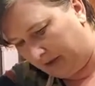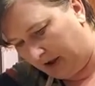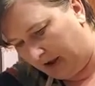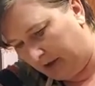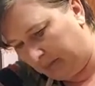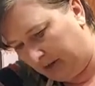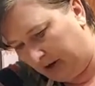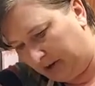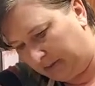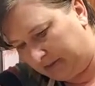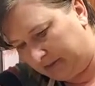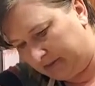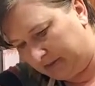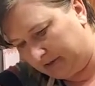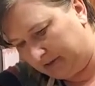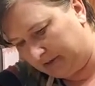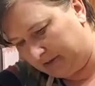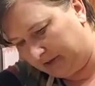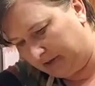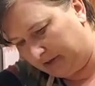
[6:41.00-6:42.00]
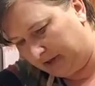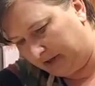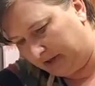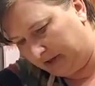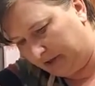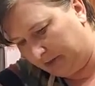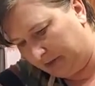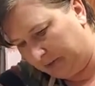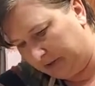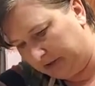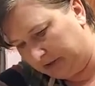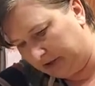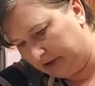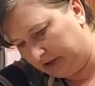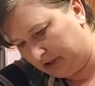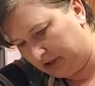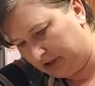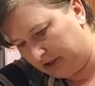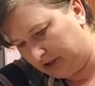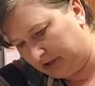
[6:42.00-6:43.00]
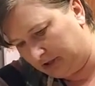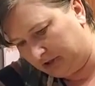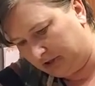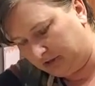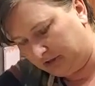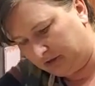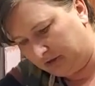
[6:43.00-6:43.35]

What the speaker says: I promise, it will be delicious.